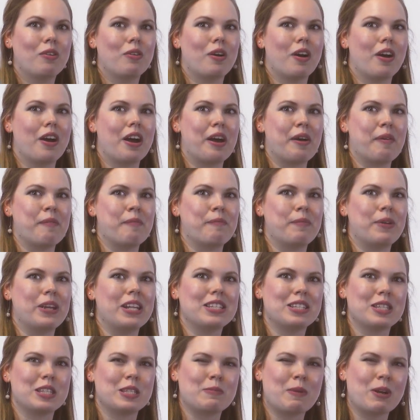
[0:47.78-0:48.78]
um, but
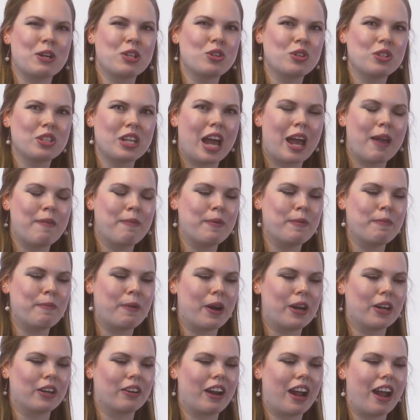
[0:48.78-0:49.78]
it's a special type of
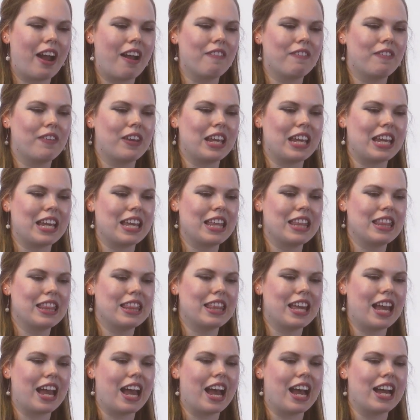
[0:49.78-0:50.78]
bar graph in
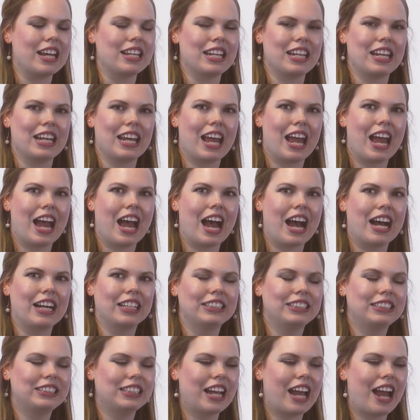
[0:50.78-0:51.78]
that it
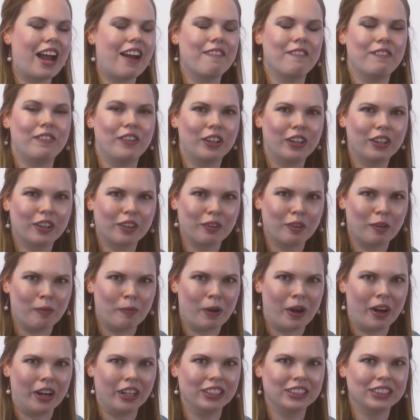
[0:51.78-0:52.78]
has to have vertical
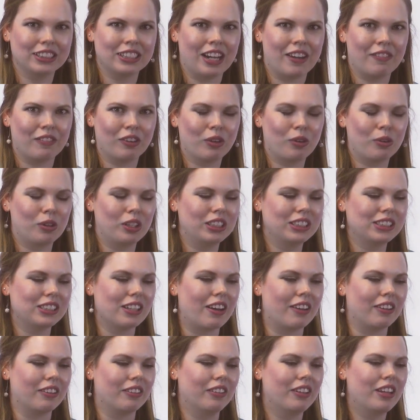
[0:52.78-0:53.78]
bars, never
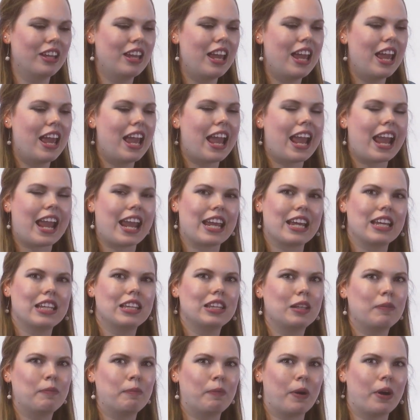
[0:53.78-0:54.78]
horizontal,
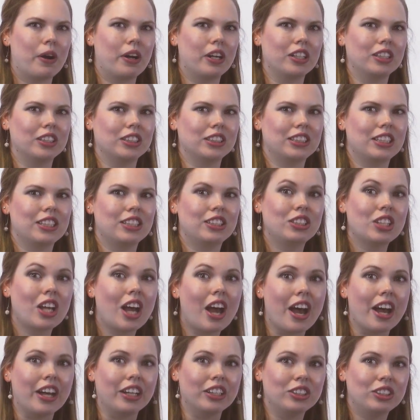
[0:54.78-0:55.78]
and the bars
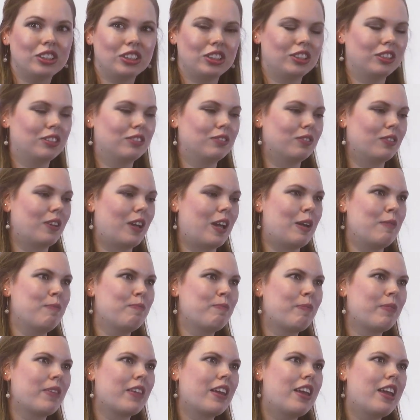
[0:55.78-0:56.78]
touch. Okay.
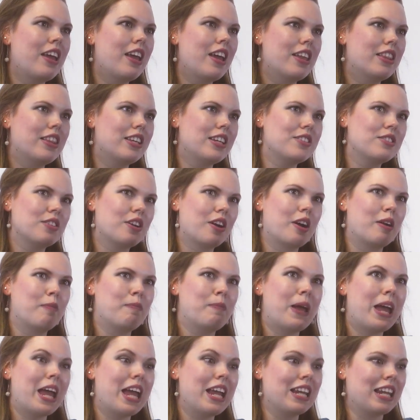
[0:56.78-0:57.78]
These are
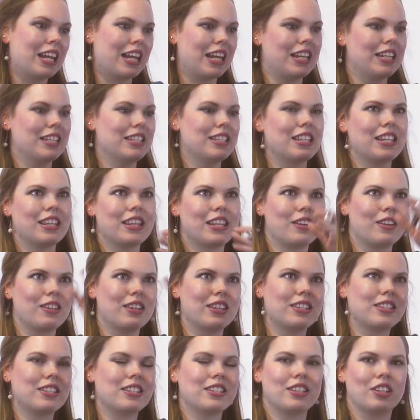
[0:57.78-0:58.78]
pennies, and they,
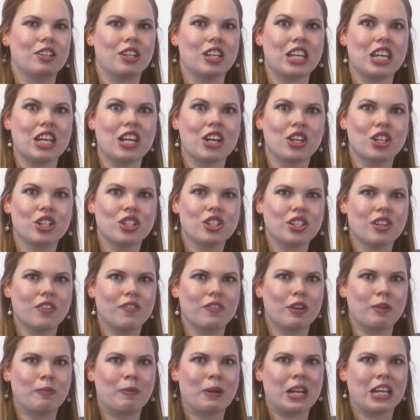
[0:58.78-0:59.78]
this is their years of
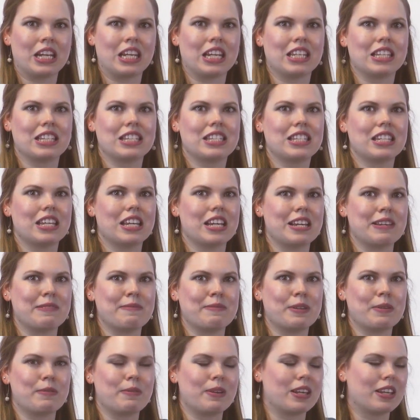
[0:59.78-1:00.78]
their pennies um,
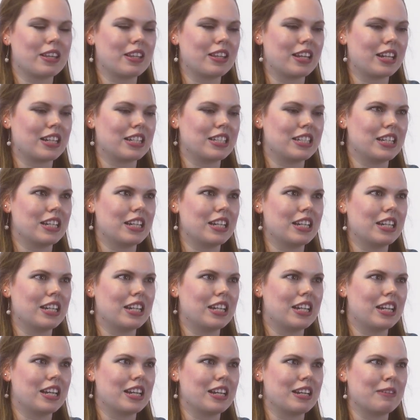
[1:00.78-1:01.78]
that we
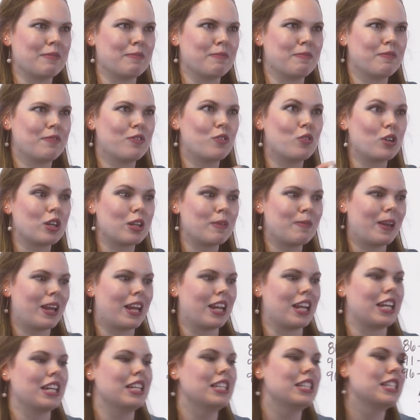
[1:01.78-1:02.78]
collected, um, 40
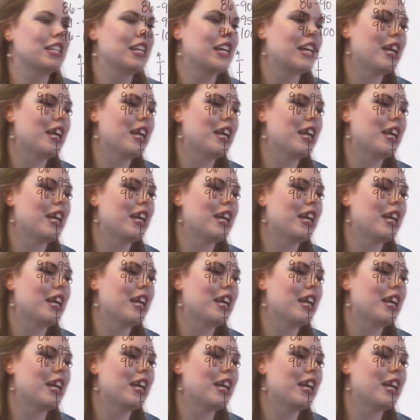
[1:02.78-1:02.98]
pennies.